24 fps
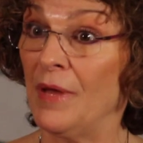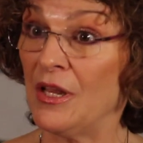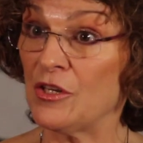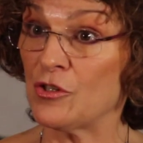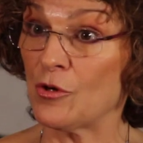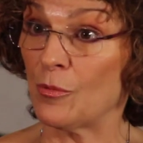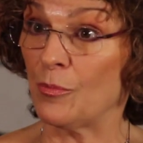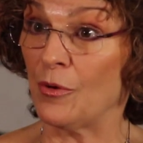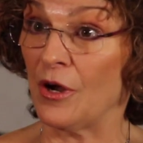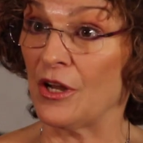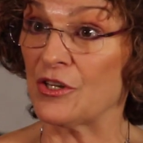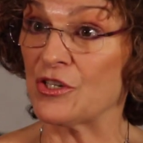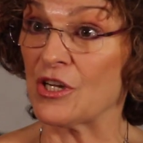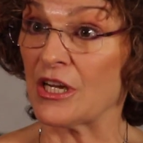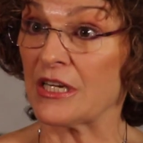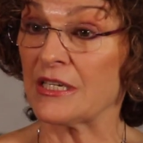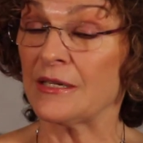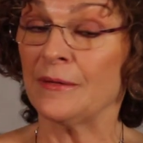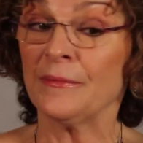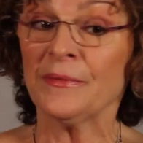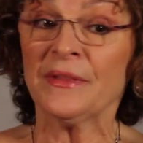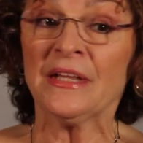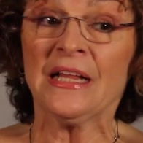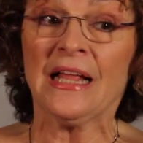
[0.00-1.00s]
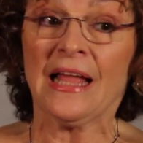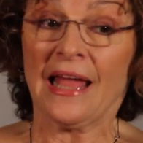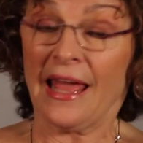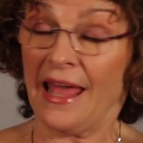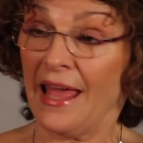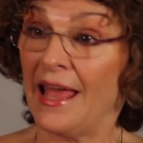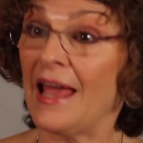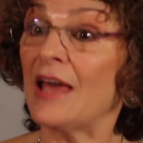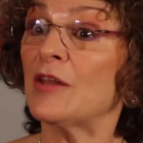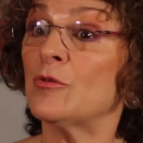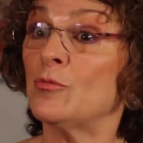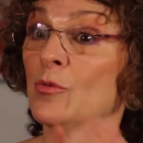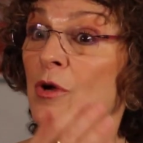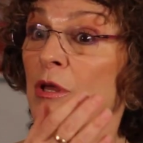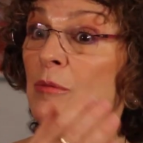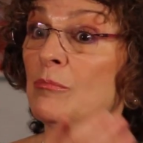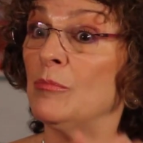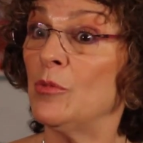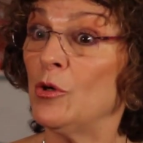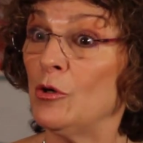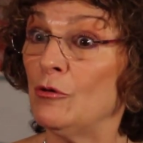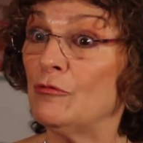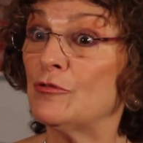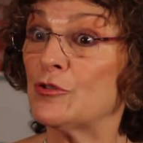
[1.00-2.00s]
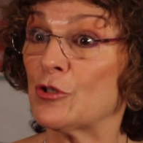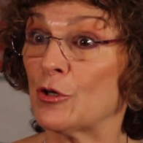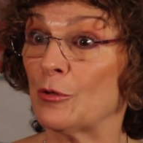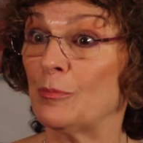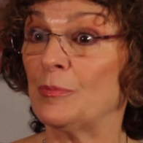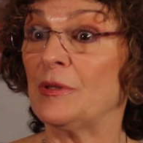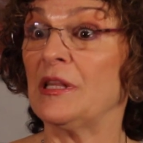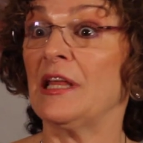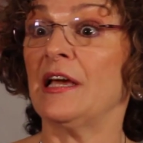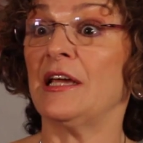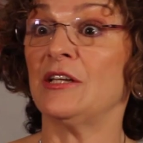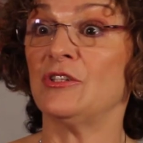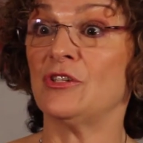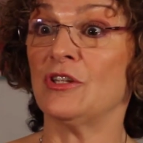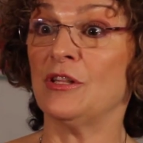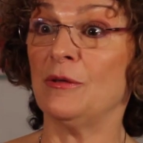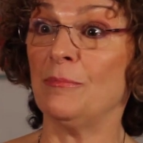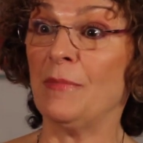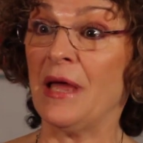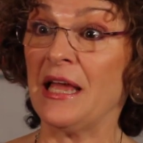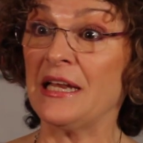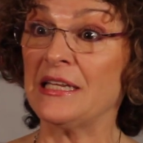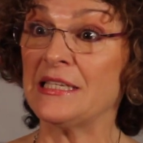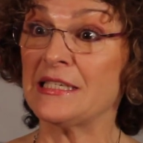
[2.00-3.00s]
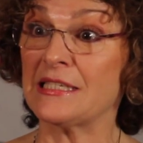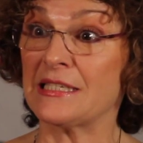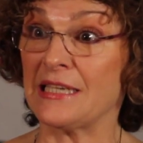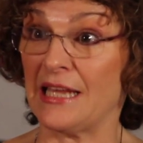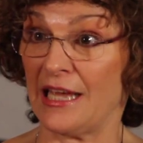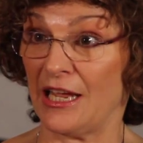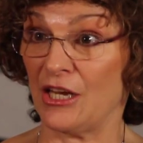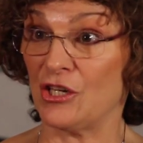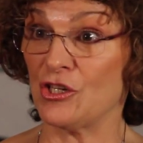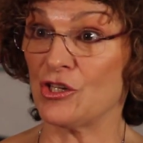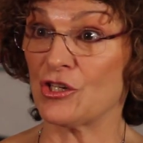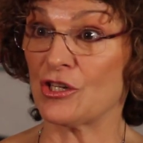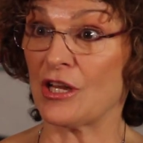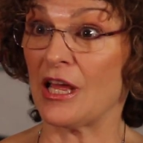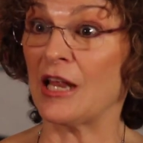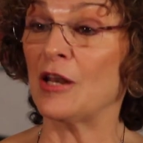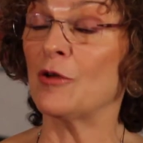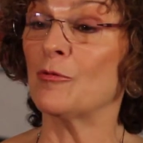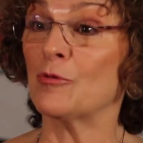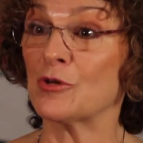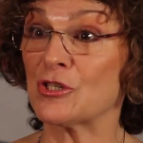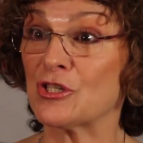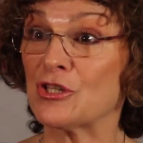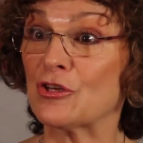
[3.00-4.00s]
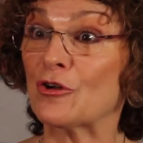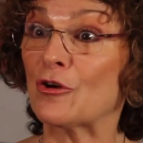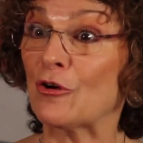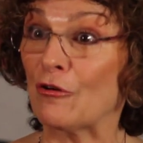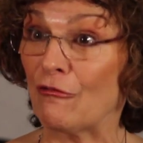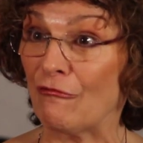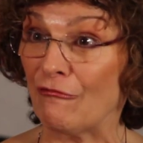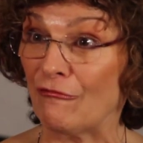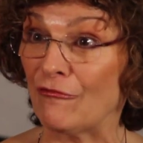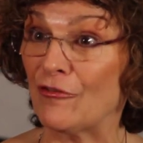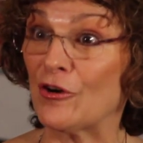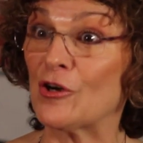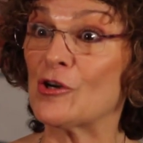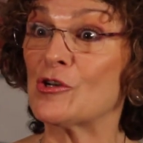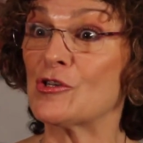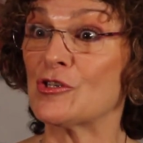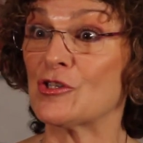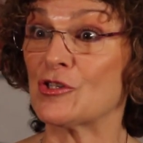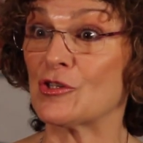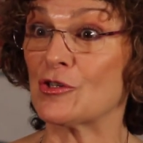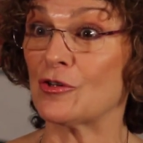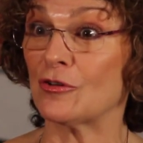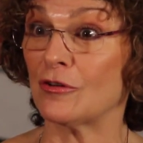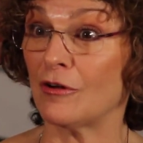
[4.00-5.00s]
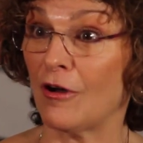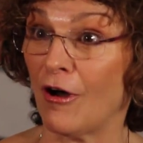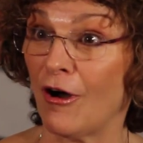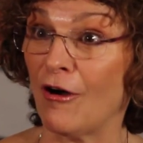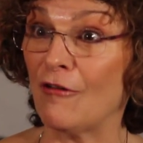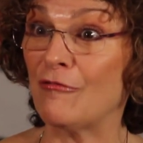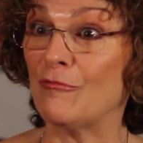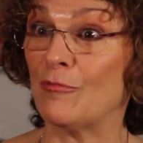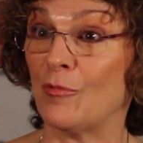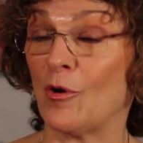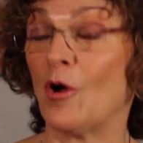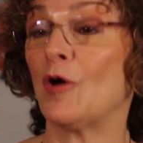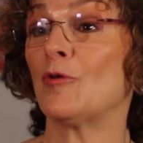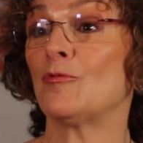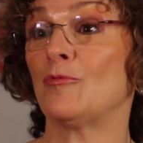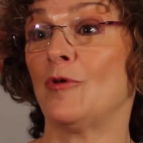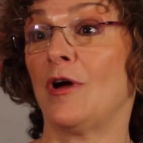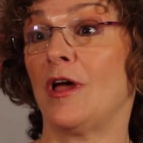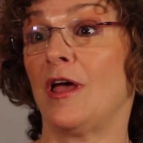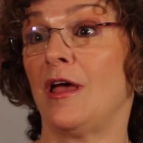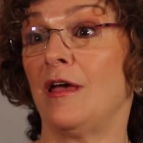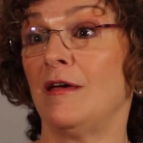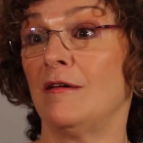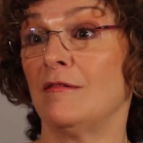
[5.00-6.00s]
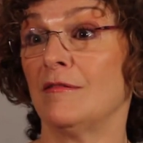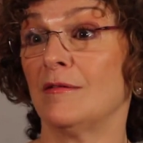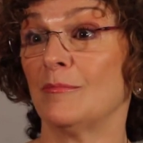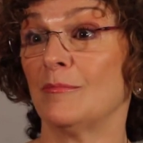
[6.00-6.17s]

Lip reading: Mentor Project. And we moved her play to the main stage. And it was her first off-Broadway